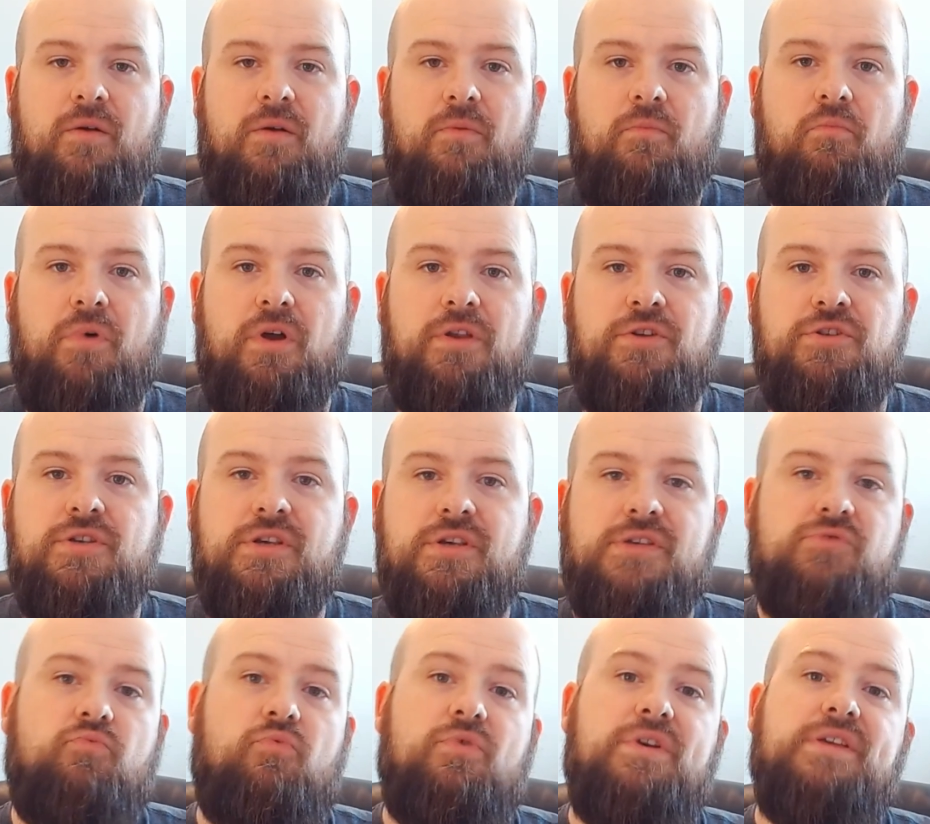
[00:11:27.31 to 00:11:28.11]
but
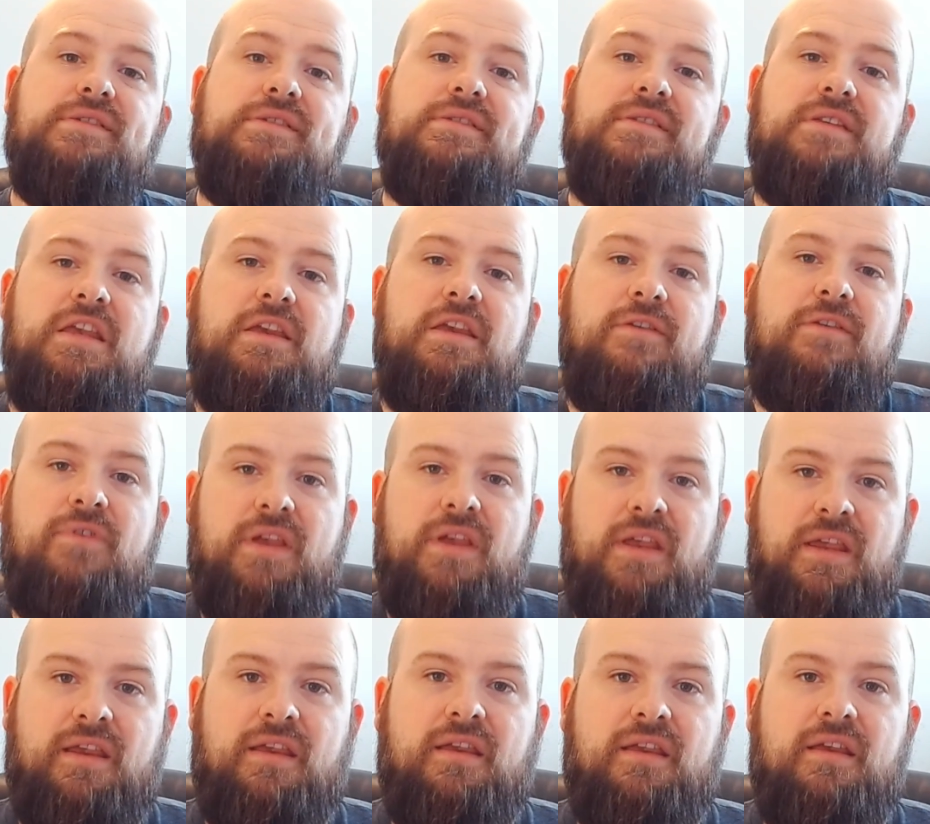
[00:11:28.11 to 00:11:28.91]
just
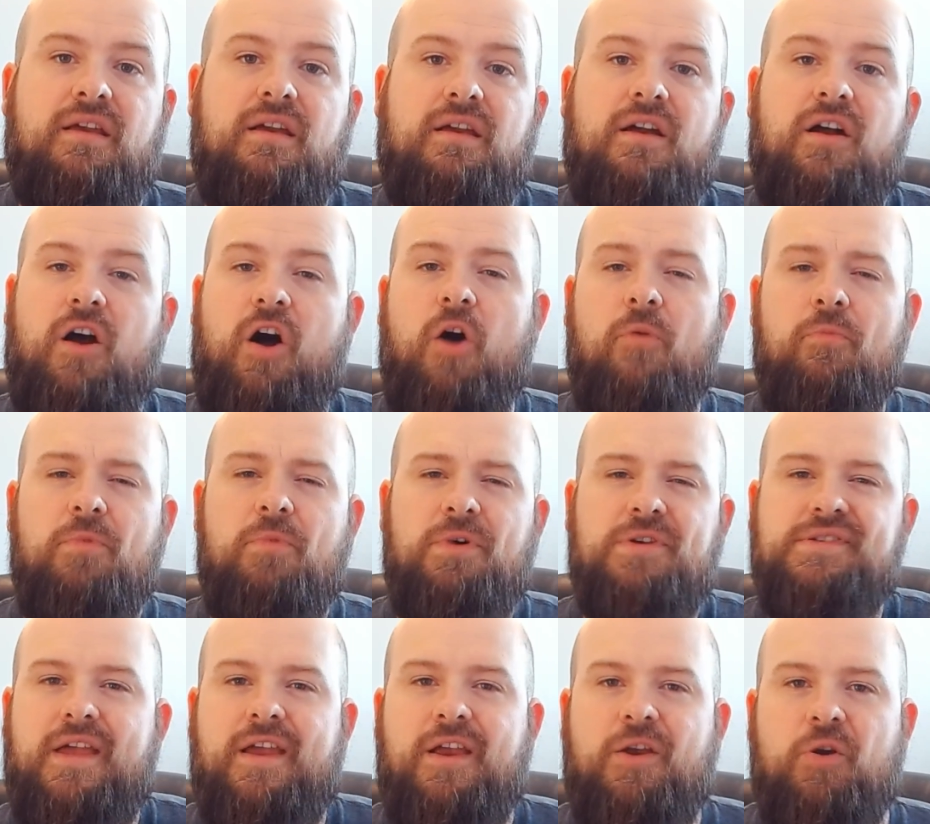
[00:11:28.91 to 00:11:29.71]
receiving almost
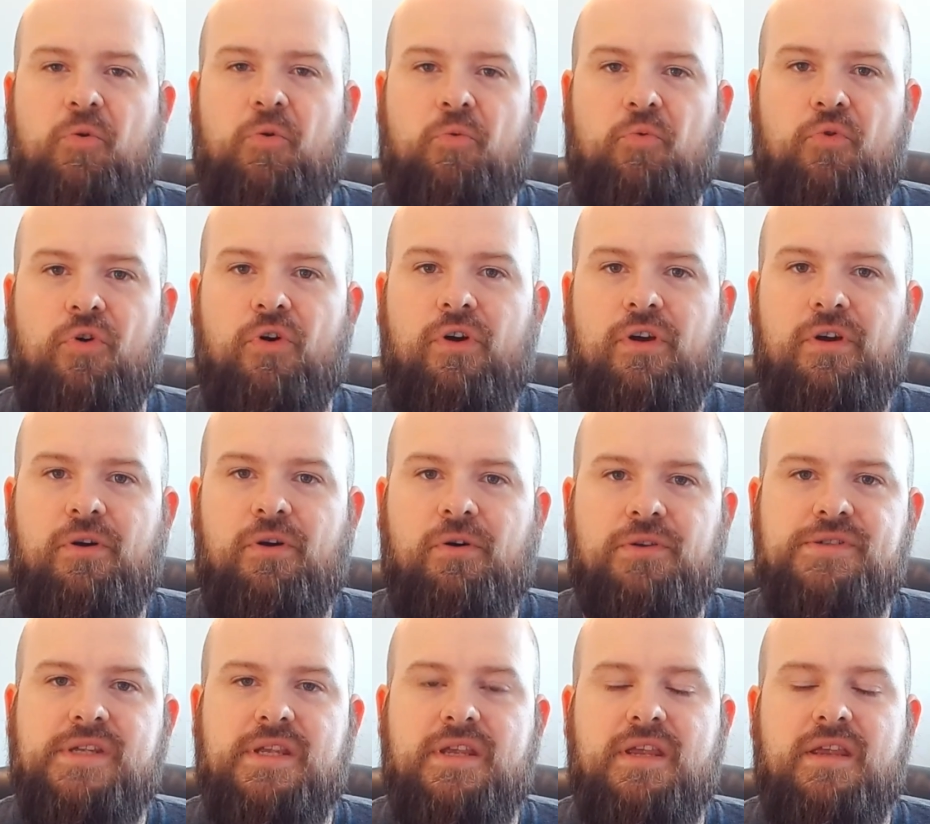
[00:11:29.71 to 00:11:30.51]
like a
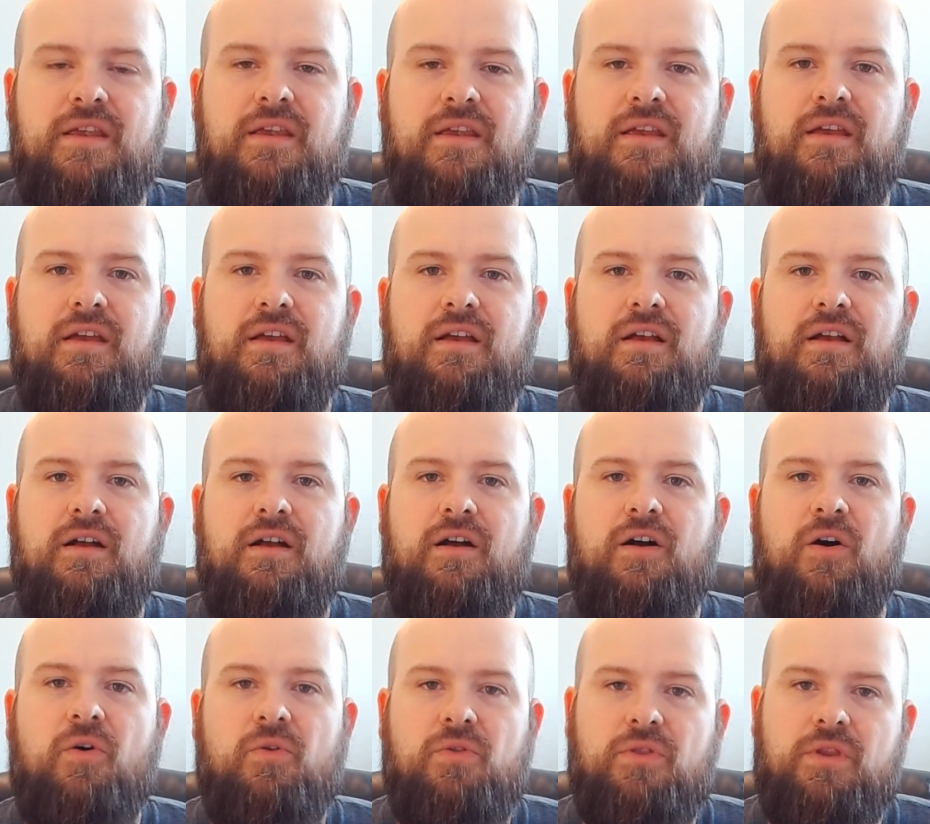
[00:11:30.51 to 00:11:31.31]
royalty
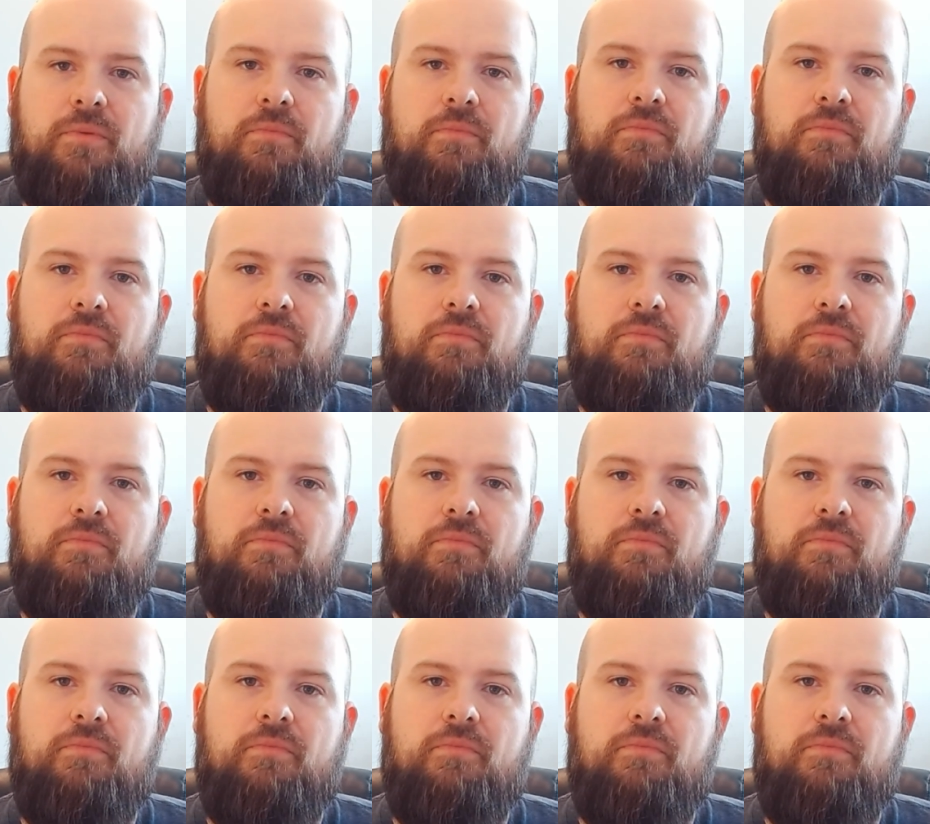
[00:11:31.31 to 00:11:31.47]
on